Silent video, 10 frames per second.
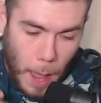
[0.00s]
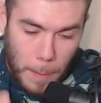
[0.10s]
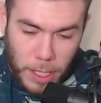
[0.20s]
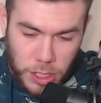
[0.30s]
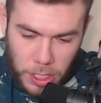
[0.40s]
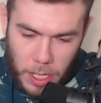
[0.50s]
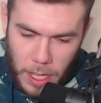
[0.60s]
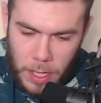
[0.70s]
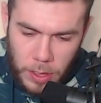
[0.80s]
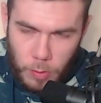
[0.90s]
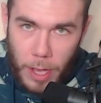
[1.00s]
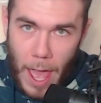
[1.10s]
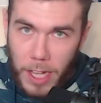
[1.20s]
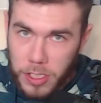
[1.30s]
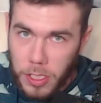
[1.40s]
mentioned it in the
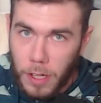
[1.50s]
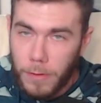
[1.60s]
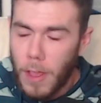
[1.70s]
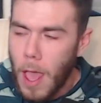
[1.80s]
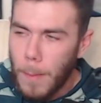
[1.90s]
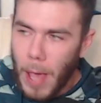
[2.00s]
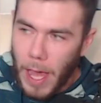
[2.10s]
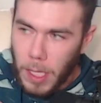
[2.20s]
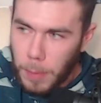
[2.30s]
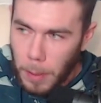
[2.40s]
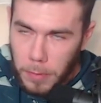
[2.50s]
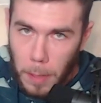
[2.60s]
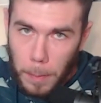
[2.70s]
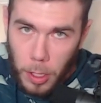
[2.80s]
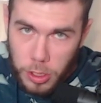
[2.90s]
reaction of Paddy
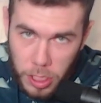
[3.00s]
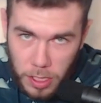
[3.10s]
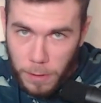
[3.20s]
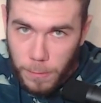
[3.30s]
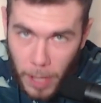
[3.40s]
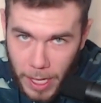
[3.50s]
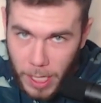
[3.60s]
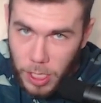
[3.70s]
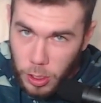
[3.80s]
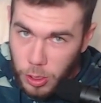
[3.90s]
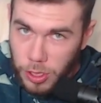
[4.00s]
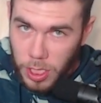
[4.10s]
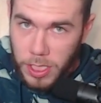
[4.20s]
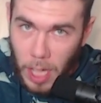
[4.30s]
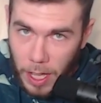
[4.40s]
Pimblett pushing the fight, and he
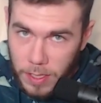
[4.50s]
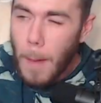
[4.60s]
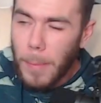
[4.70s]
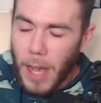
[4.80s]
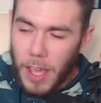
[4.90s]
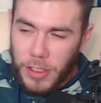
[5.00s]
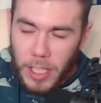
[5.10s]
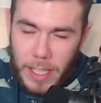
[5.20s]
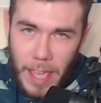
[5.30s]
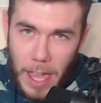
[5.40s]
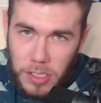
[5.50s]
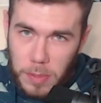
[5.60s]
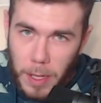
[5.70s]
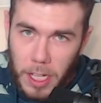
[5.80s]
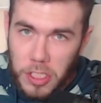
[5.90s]
usually does. But I think he actually
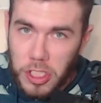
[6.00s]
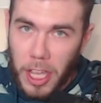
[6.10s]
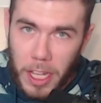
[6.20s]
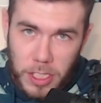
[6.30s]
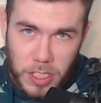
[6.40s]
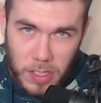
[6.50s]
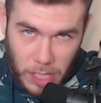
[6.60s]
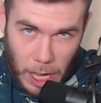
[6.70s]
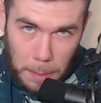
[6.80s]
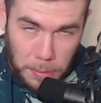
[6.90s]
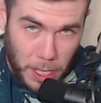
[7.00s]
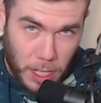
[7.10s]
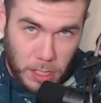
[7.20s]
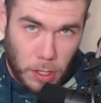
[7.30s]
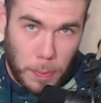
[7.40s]
might have changed his game plan
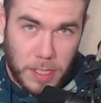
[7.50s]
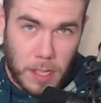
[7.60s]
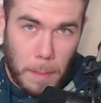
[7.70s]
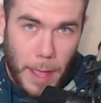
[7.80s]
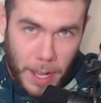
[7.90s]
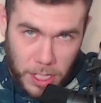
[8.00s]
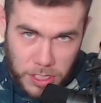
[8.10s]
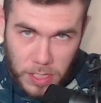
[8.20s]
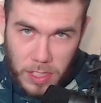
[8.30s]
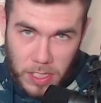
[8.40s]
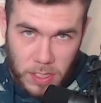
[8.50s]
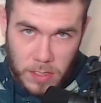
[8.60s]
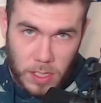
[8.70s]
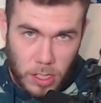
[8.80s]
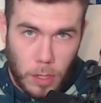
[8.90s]
a little bit to manage the
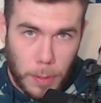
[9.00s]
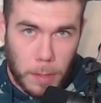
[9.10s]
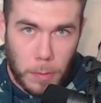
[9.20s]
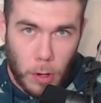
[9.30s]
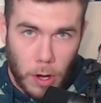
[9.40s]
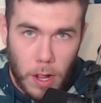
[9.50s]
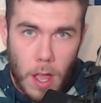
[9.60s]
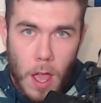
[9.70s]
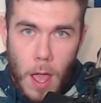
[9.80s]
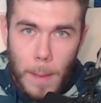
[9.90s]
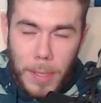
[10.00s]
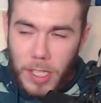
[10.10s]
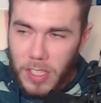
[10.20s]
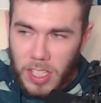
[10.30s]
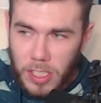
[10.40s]
distance a little bit more
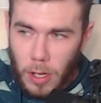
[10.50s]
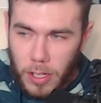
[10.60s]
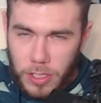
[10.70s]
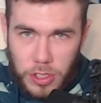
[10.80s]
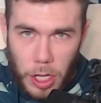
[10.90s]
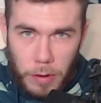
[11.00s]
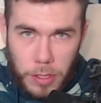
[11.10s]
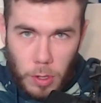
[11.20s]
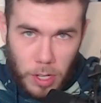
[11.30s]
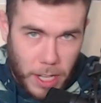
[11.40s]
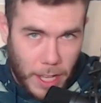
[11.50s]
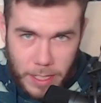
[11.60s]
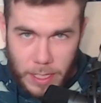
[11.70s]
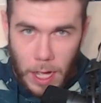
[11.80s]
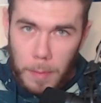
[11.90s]
because he noticed Jared Gordon had
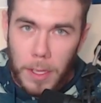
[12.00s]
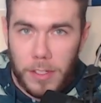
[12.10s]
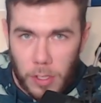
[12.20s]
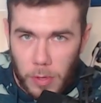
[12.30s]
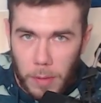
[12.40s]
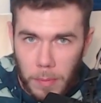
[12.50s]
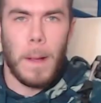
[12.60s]
to come into him.